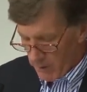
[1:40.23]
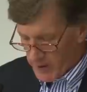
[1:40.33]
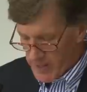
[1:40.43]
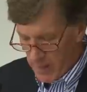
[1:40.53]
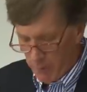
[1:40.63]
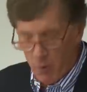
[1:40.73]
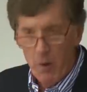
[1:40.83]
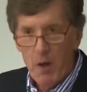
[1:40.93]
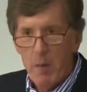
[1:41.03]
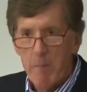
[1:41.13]
For
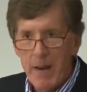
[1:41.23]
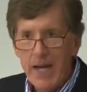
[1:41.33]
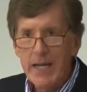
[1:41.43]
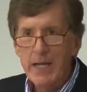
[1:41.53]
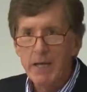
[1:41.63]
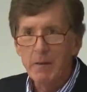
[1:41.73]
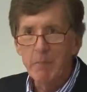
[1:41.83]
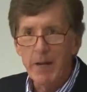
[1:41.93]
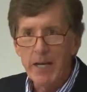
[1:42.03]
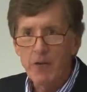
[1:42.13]
example, many,
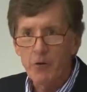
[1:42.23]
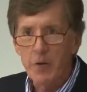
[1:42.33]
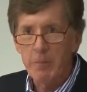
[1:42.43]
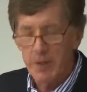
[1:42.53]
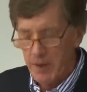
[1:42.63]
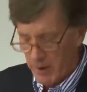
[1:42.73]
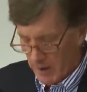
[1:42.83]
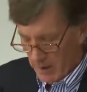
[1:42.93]
many treatment